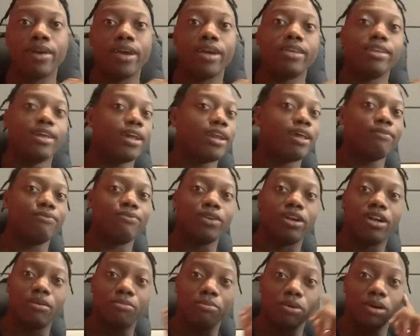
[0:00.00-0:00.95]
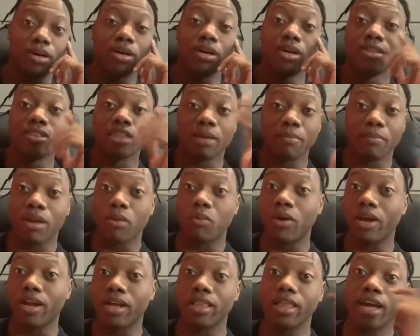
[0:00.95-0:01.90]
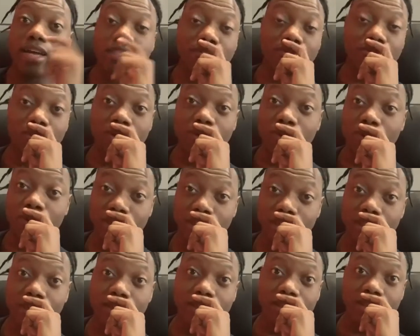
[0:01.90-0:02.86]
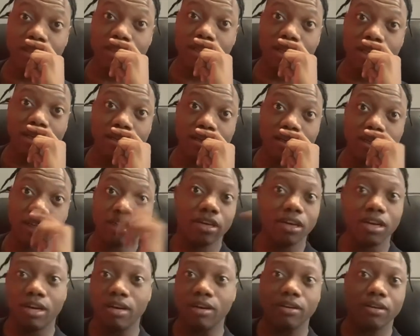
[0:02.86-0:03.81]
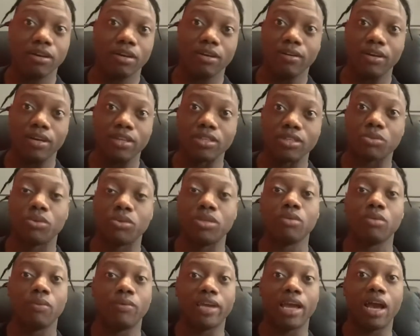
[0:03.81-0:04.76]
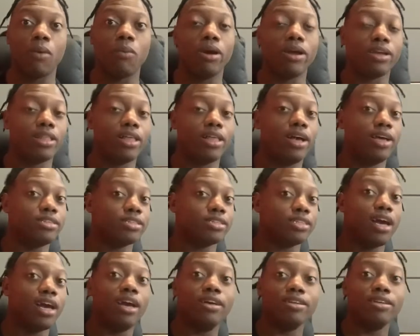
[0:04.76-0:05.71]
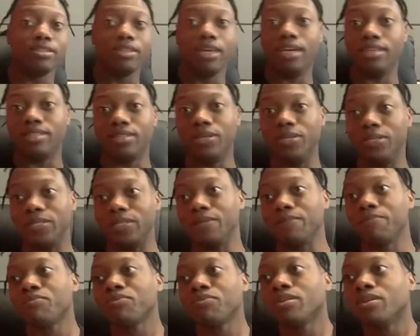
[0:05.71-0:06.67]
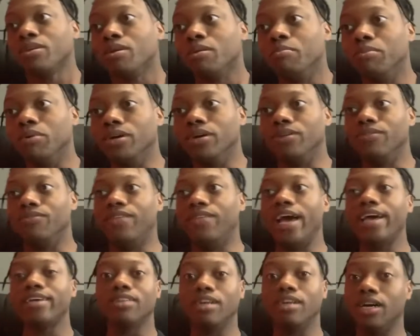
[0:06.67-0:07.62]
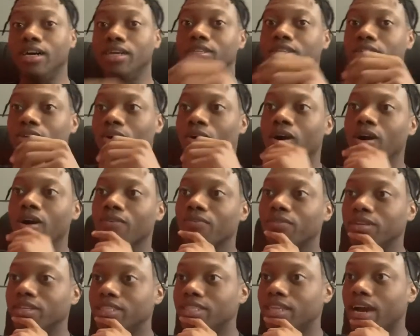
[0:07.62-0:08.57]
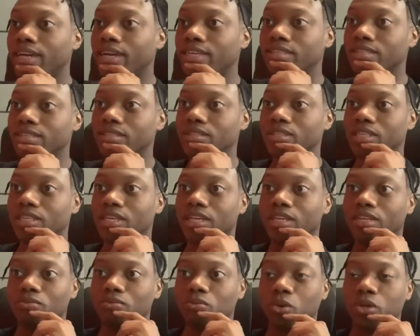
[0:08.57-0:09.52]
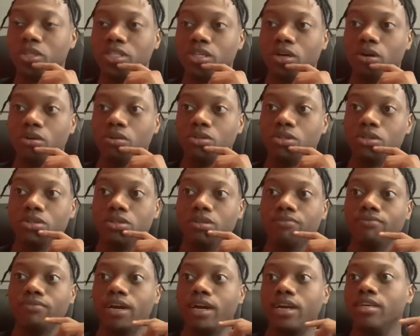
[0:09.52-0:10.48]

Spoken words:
that ain't fair, bro. They make weight classes for a reason. There's a reason why we got weight classes, guys. Like, seriously. But that's the undercard for this Tyson and Roy Jones Jr. fight.